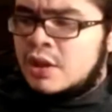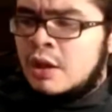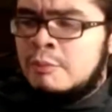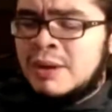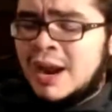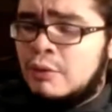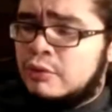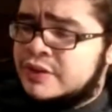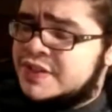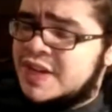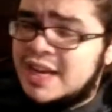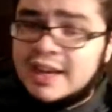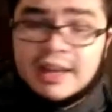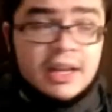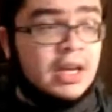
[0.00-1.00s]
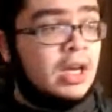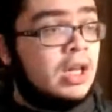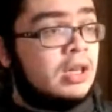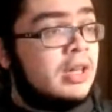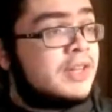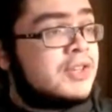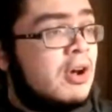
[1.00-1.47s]
But I will say,
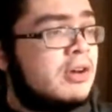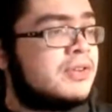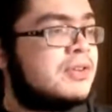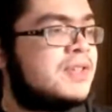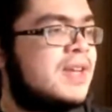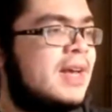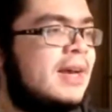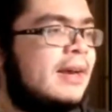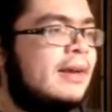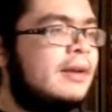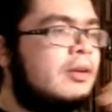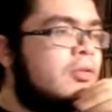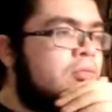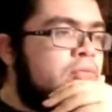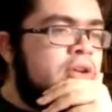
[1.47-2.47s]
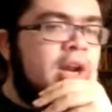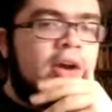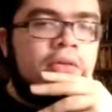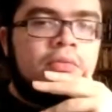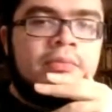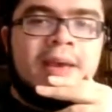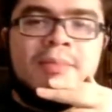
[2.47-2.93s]
let's also say, you
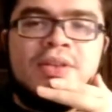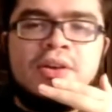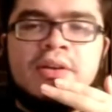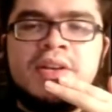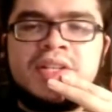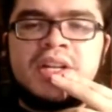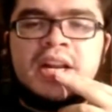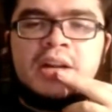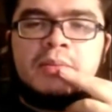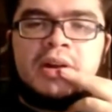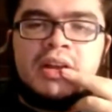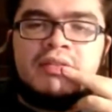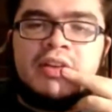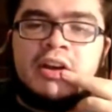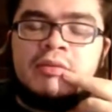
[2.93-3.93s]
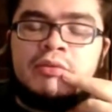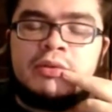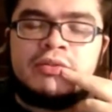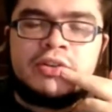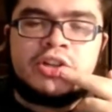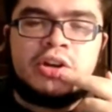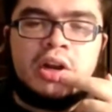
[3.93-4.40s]
know, maybe there isn't anybody available
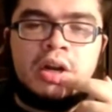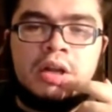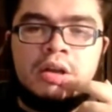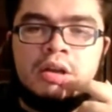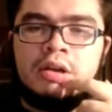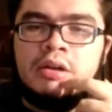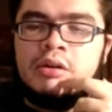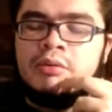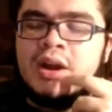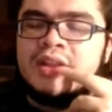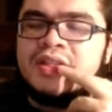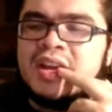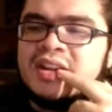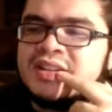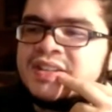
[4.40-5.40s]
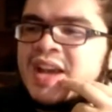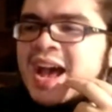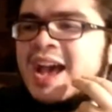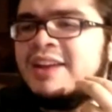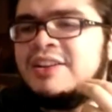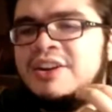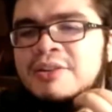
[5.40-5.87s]
for trade. Right? They
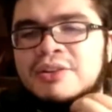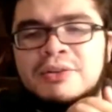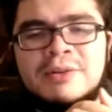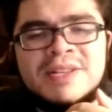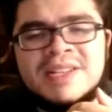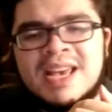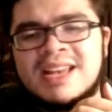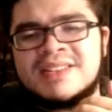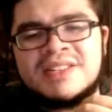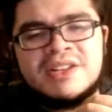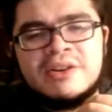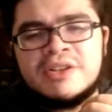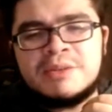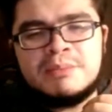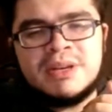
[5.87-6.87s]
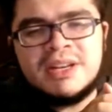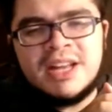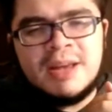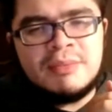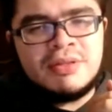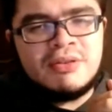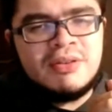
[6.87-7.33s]
decide, you know what, Luis Castillo is a big
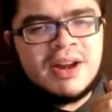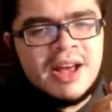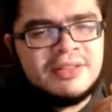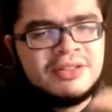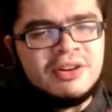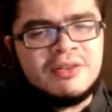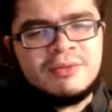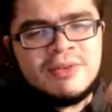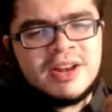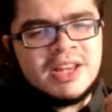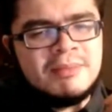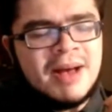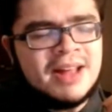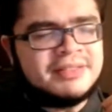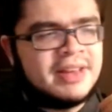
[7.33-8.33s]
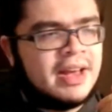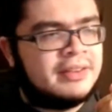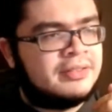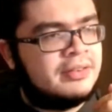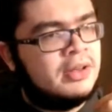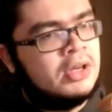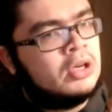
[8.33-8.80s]
name thrown out there and Frankie
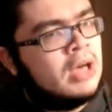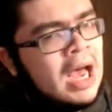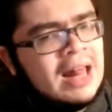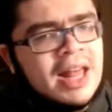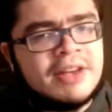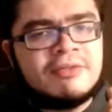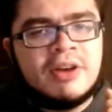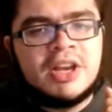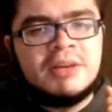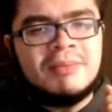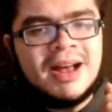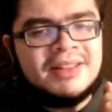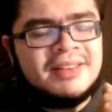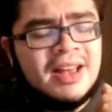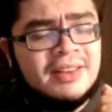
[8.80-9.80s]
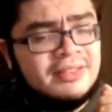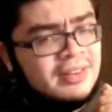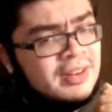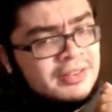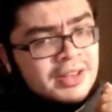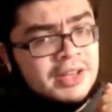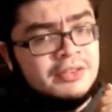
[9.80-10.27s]
Montas. I like Frankie Montas.
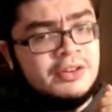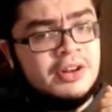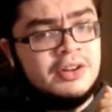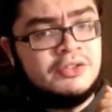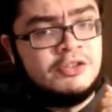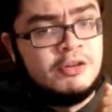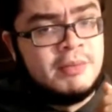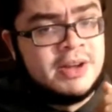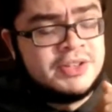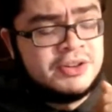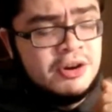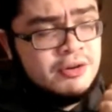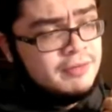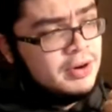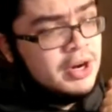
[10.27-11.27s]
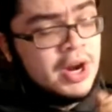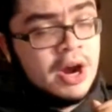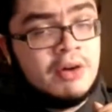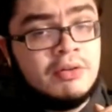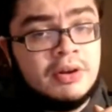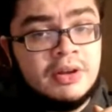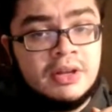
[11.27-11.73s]
Is he as good as Joe Musgrove?
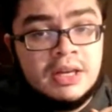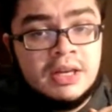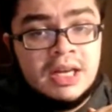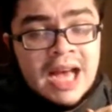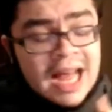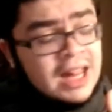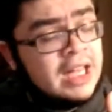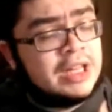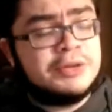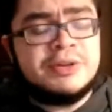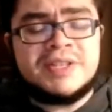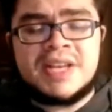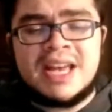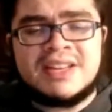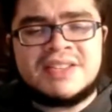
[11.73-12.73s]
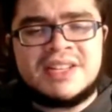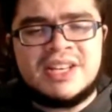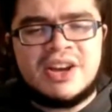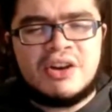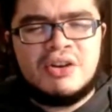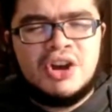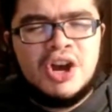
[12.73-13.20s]
No. I like Luis
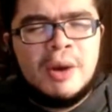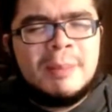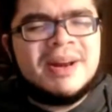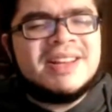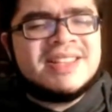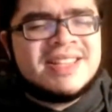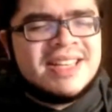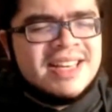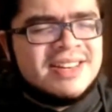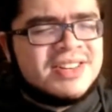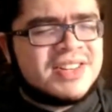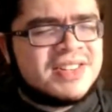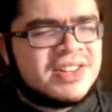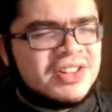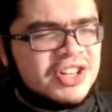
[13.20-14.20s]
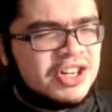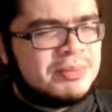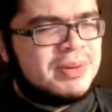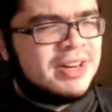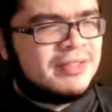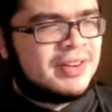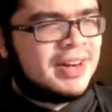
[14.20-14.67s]
Castillo, but is he just a little
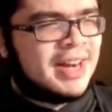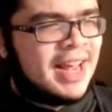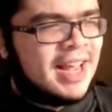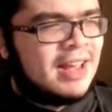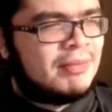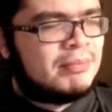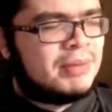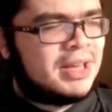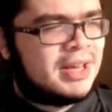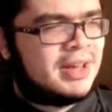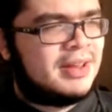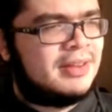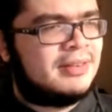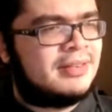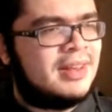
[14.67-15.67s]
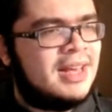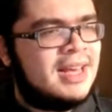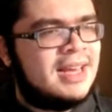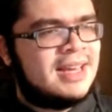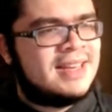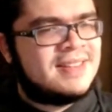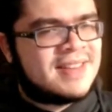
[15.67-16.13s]
bit of a name because
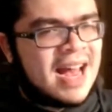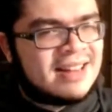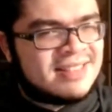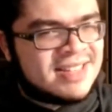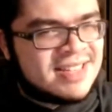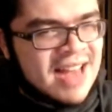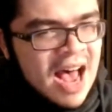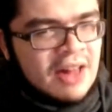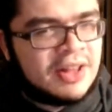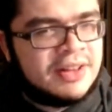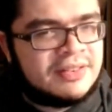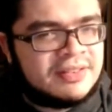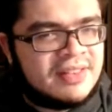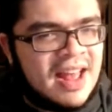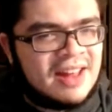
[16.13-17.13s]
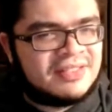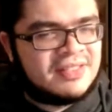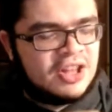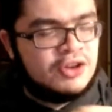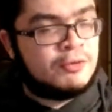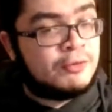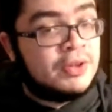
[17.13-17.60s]
he's got solid stats that
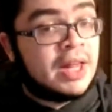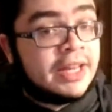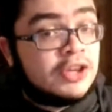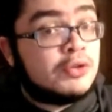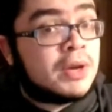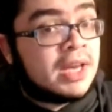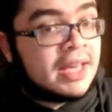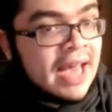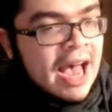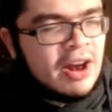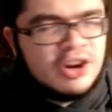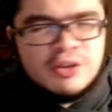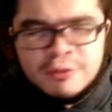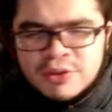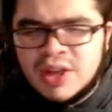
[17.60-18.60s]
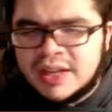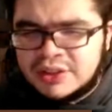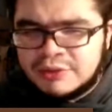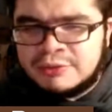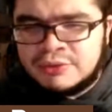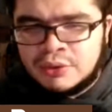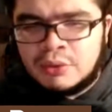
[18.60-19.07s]
you feel like you can count it? You feel like the
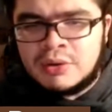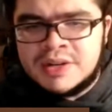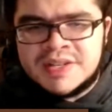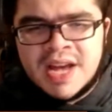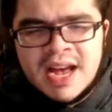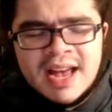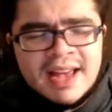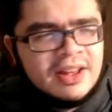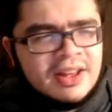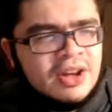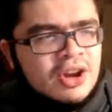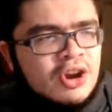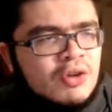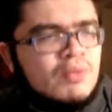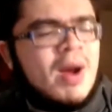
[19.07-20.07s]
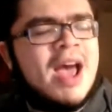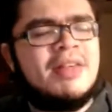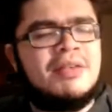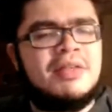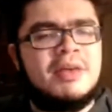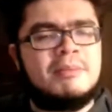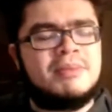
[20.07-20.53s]
floor is high rather
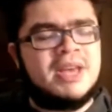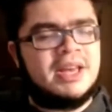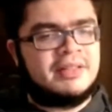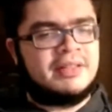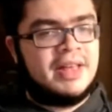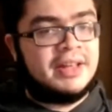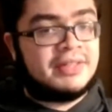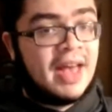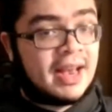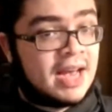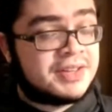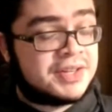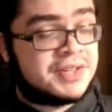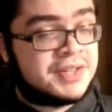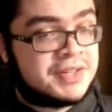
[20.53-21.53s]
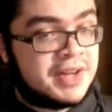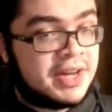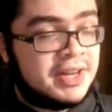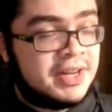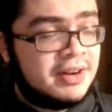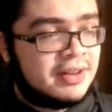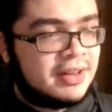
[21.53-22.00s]
than being like that guy's a stud?
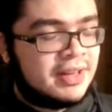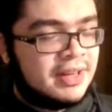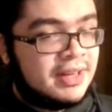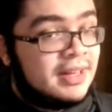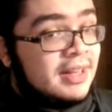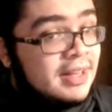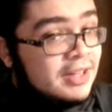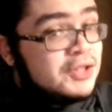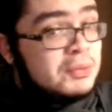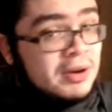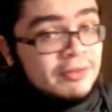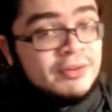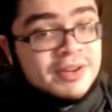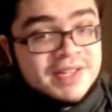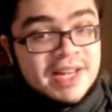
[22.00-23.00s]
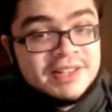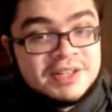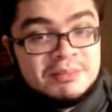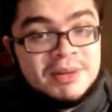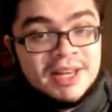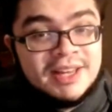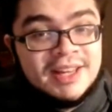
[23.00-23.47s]
That's what it feels like to
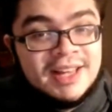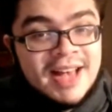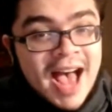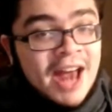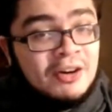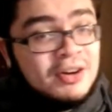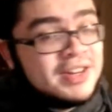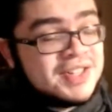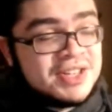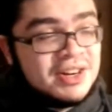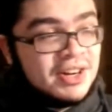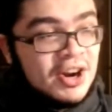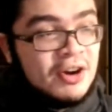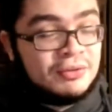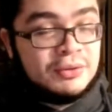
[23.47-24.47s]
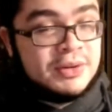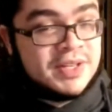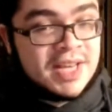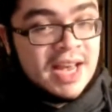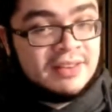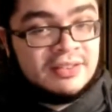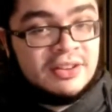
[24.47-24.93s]
me. I don't necessarily know if Luis
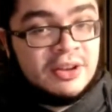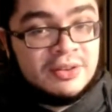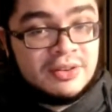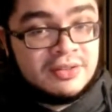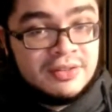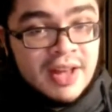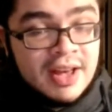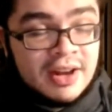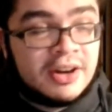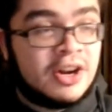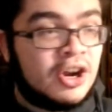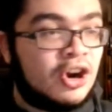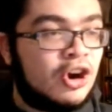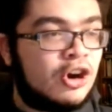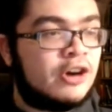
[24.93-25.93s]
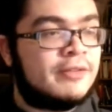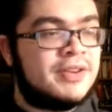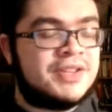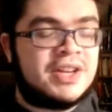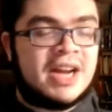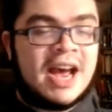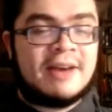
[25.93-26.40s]
Castillo is a stud or if he's
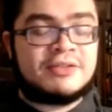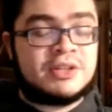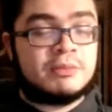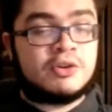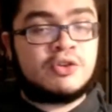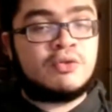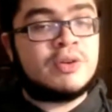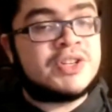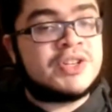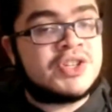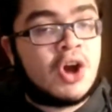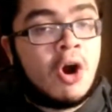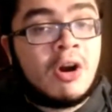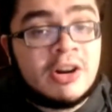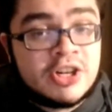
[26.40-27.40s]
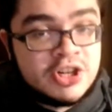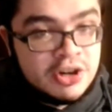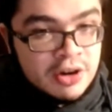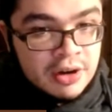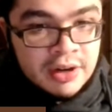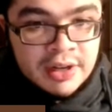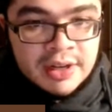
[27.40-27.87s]
going to have some Chris
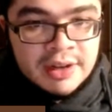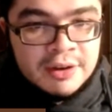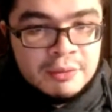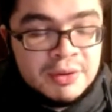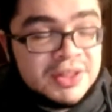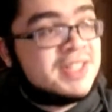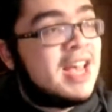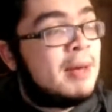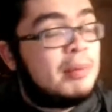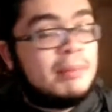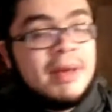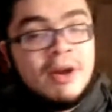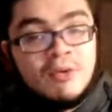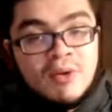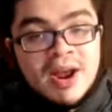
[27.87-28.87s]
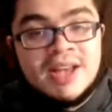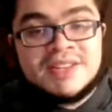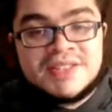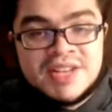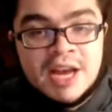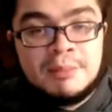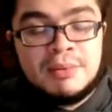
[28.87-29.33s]
Archer with the Tampa Bay Rays
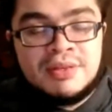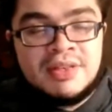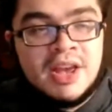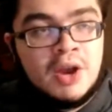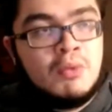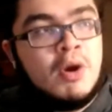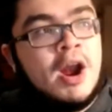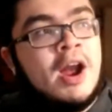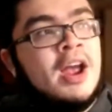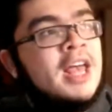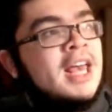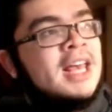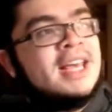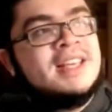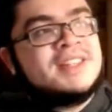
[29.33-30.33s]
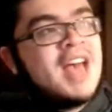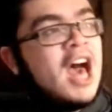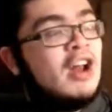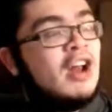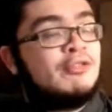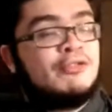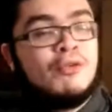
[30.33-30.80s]
type of thing where he's got a
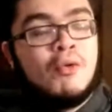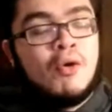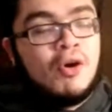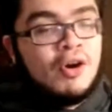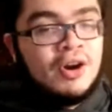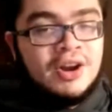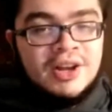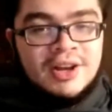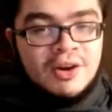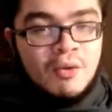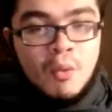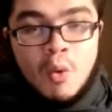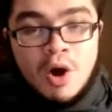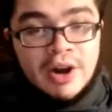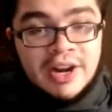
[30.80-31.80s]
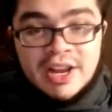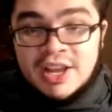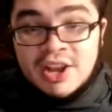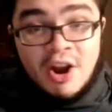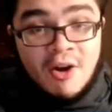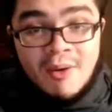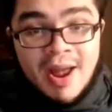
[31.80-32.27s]
4-1
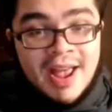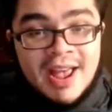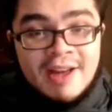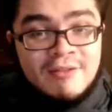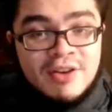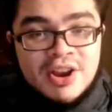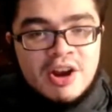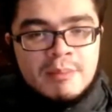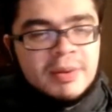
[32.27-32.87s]
ERA every year,